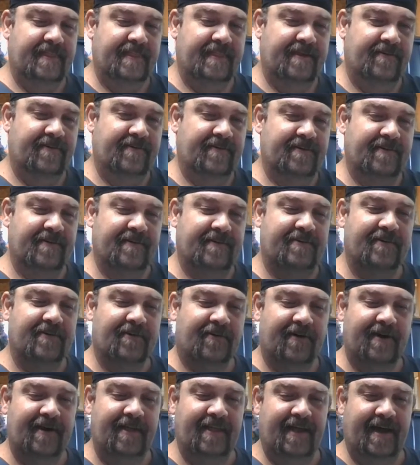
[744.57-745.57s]
there was a
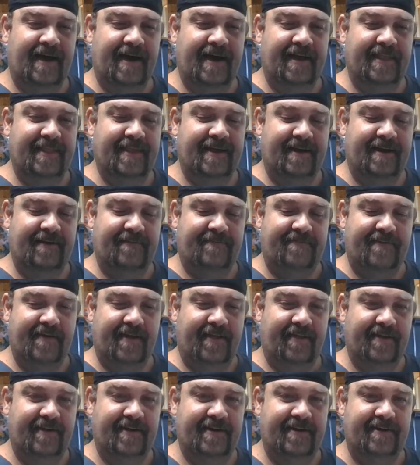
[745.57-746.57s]
storyline that I
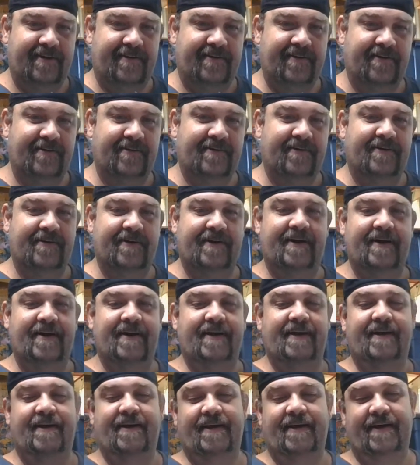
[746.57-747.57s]
fell into,
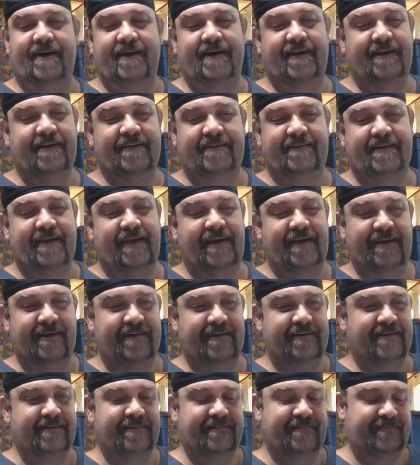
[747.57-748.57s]
and I just had
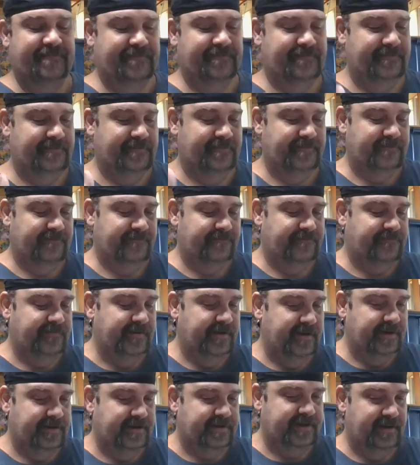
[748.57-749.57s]
to
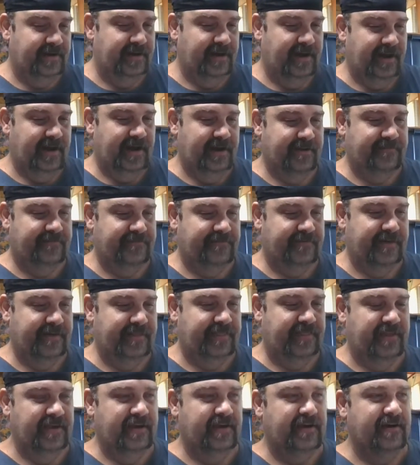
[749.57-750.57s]
finish it off. I
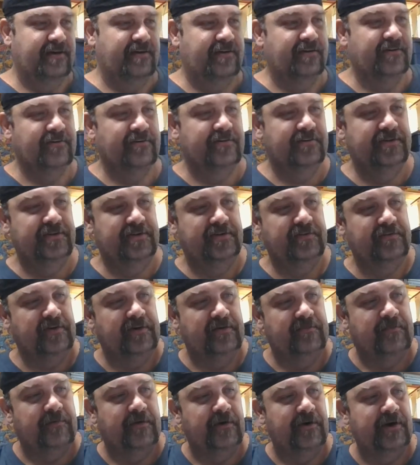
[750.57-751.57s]
think it goes
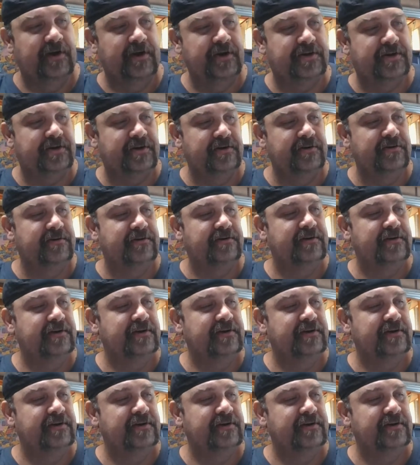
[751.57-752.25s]
one more issue.